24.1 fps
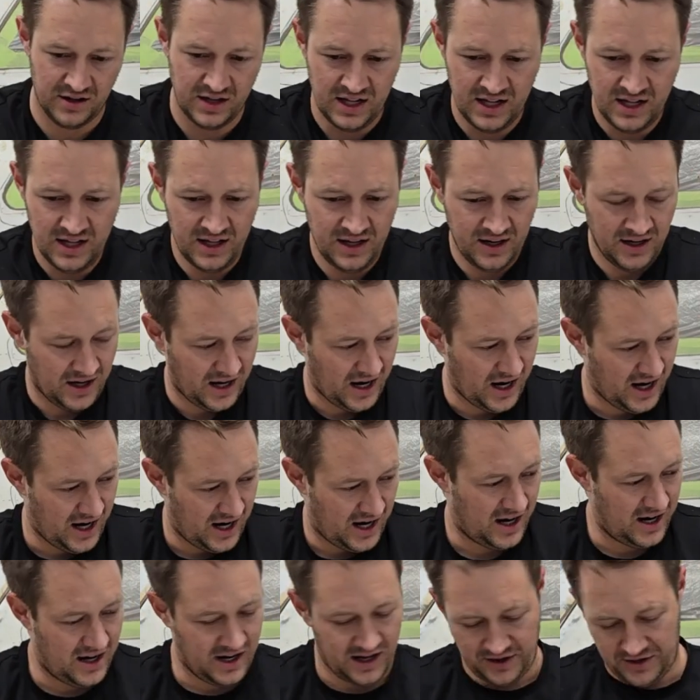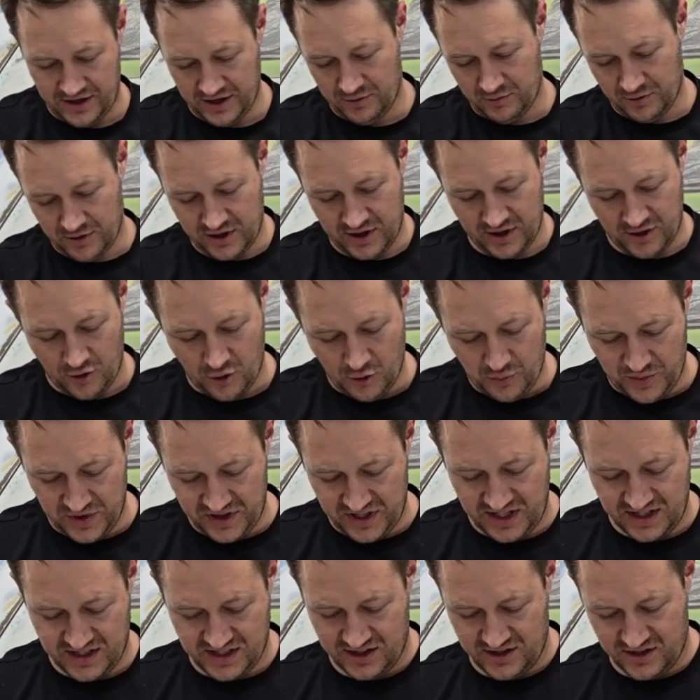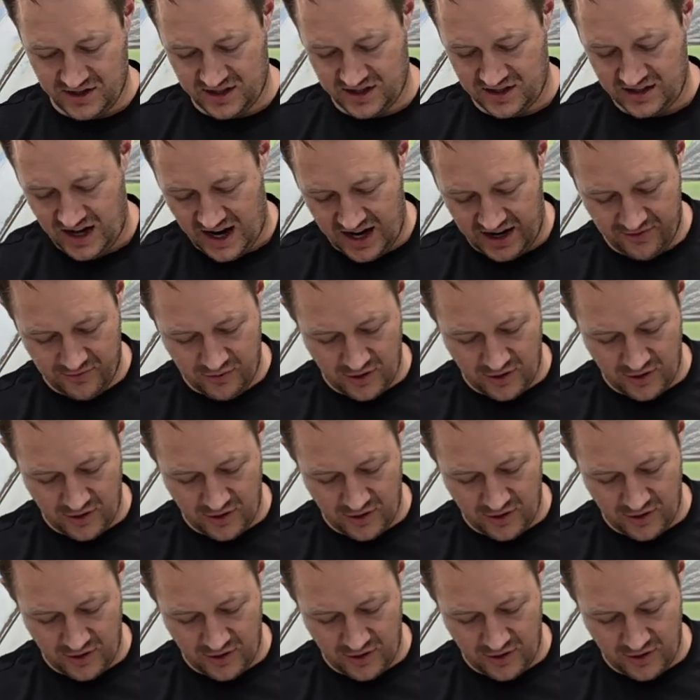So I think we're going to open these and just